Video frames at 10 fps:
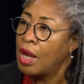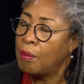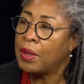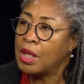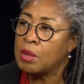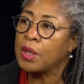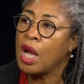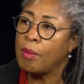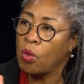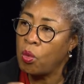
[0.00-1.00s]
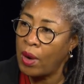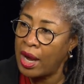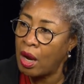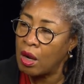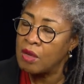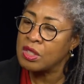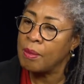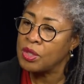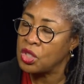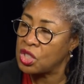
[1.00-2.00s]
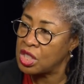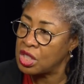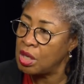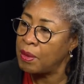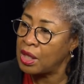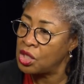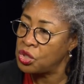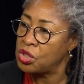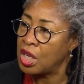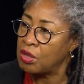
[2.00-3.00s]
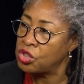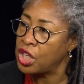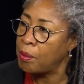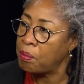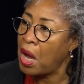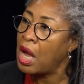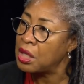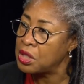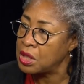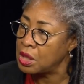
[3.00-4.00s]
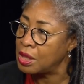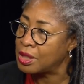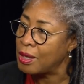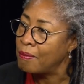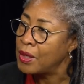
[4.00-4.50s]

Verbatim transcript: and begin to become aware of some of the systemic issues that have shaped policies